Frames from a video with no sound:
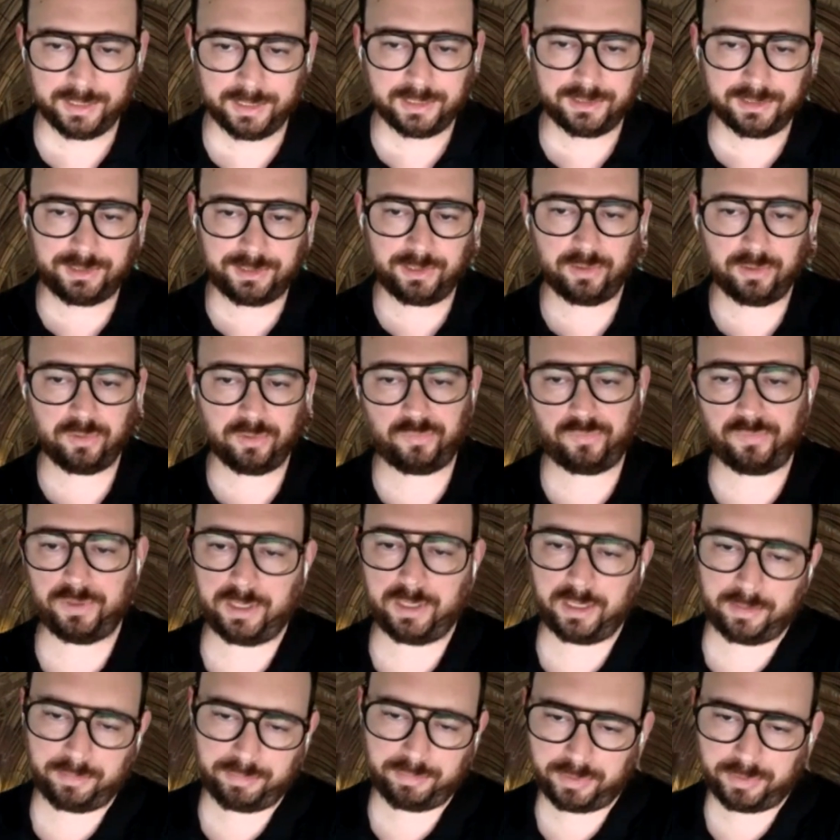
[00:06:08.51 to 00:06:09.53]
0 for
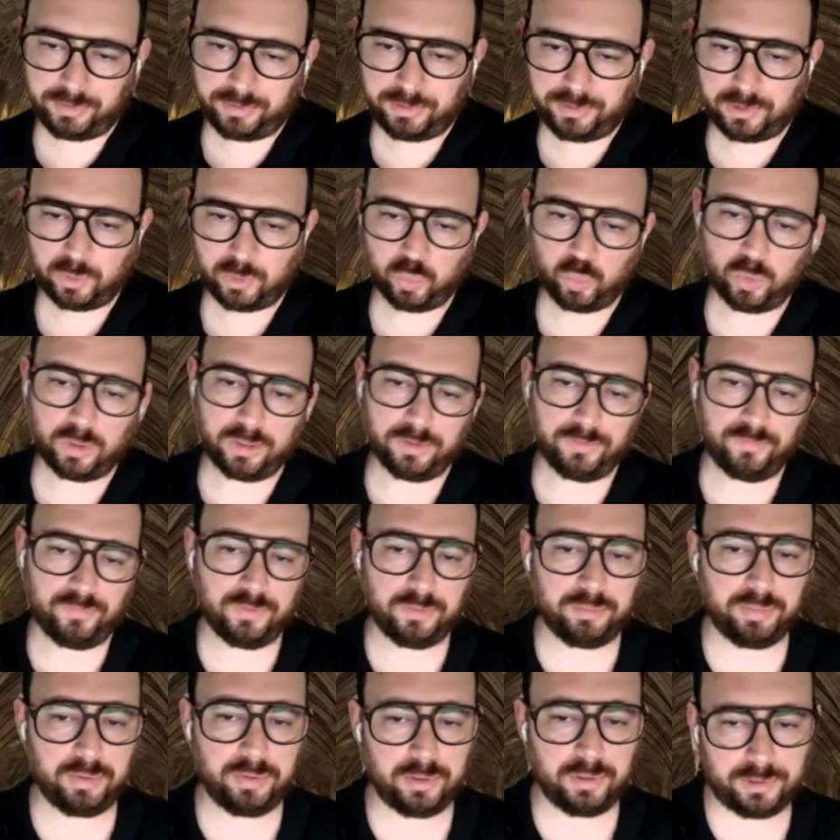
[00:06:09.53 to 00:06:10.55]
not purchase, 1 for
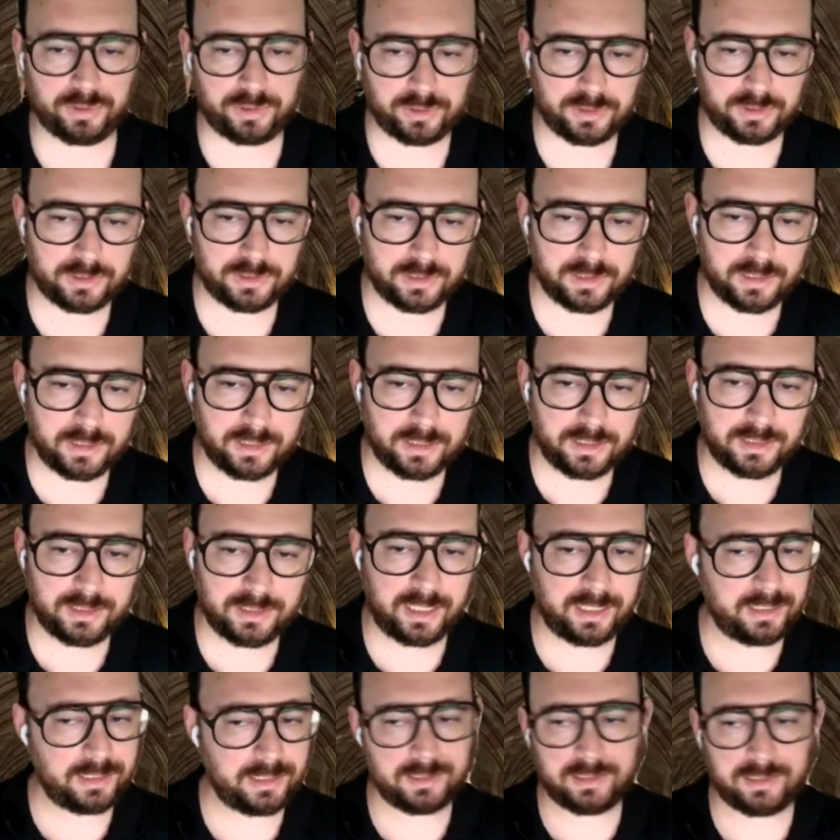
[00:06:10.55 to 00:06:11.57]
purchase.
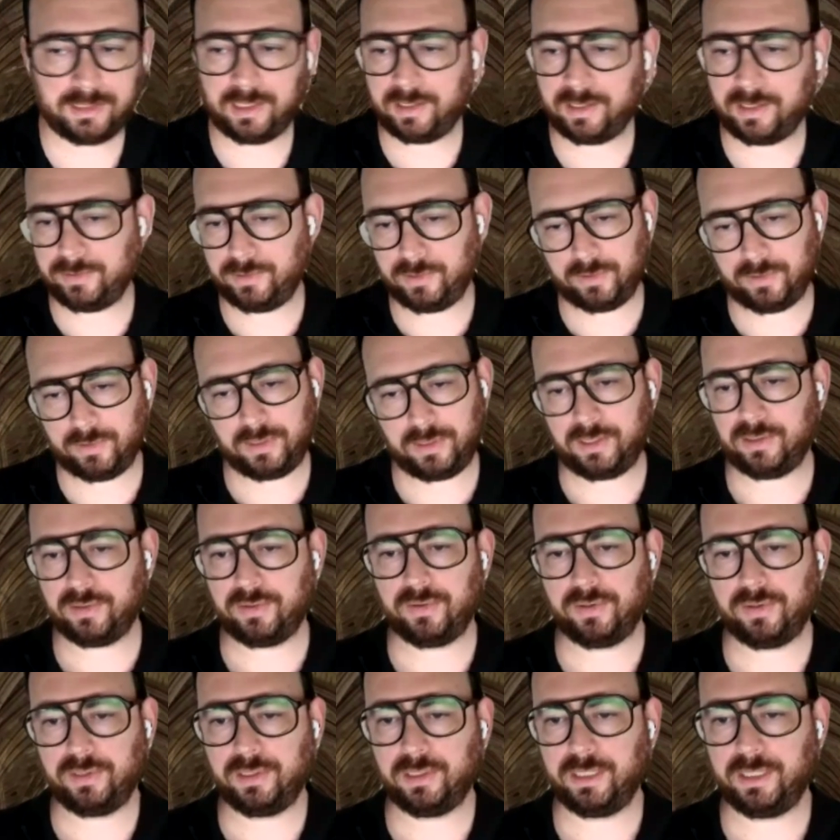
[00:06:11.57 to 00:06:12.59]
That is not no
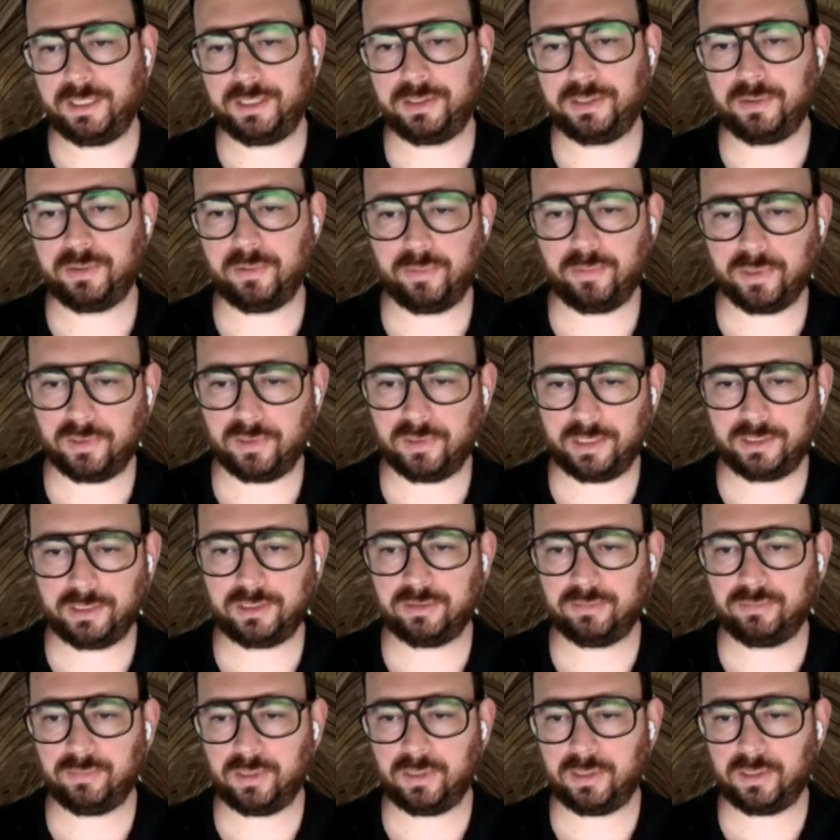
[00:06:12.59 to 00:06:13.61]
longer a linear
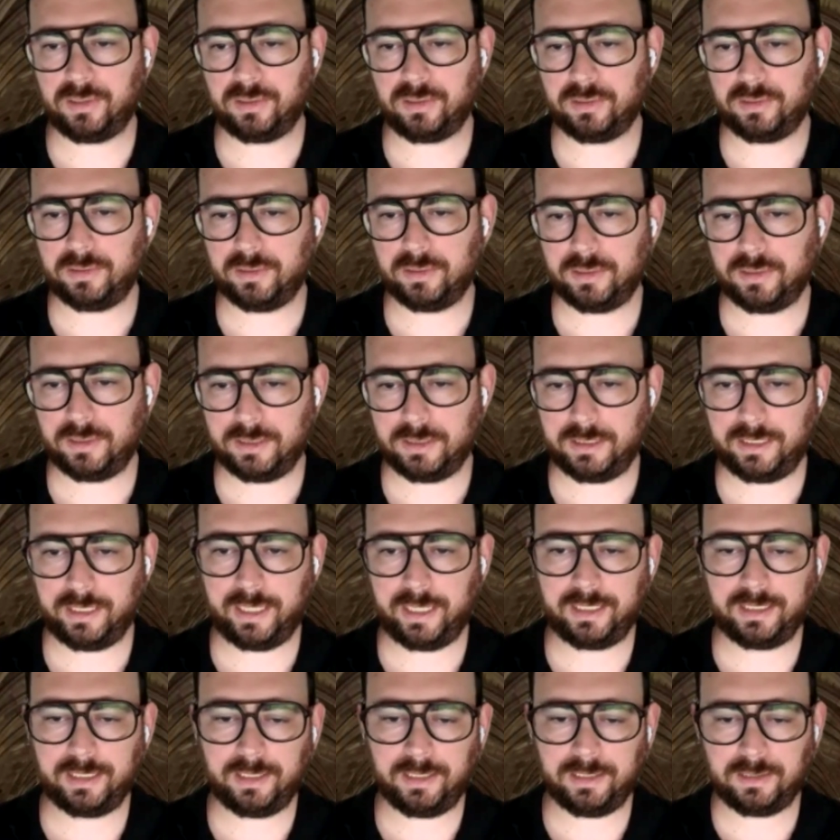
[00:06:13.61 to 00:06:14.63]
regression model.
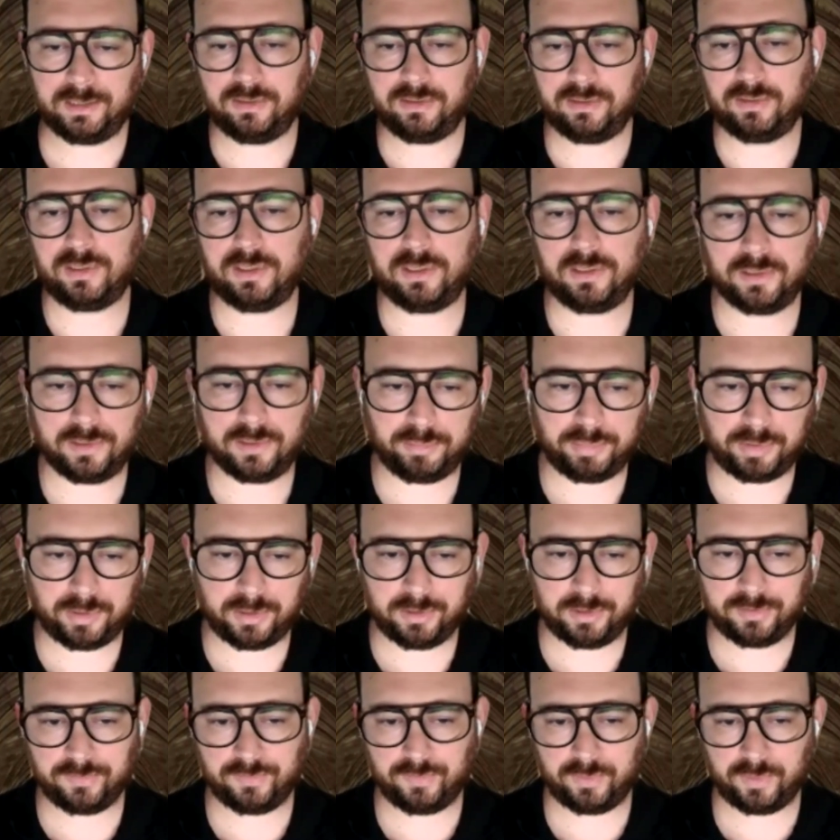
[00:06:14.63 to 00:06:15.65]
That is no longer
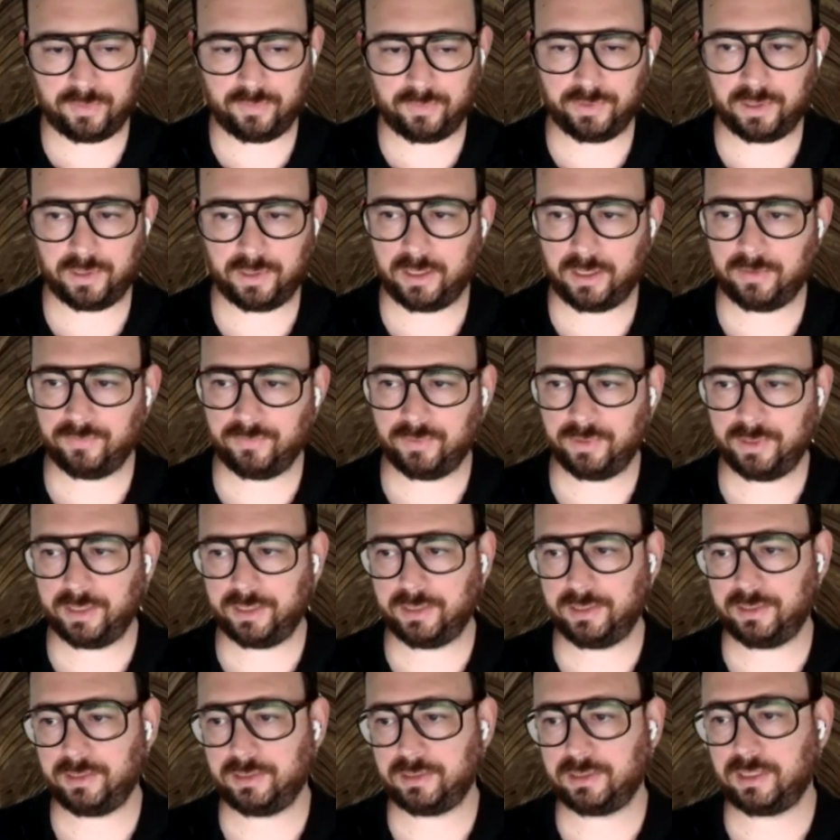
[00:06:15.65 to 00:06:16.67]
part of what we're covering
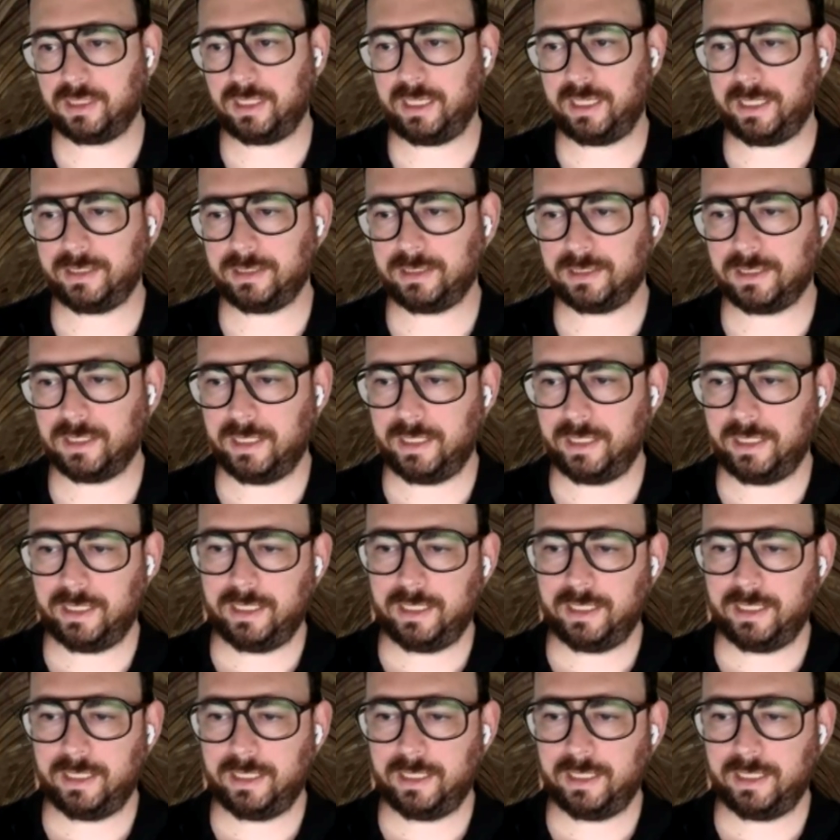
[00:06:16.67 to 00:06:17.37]
in this class.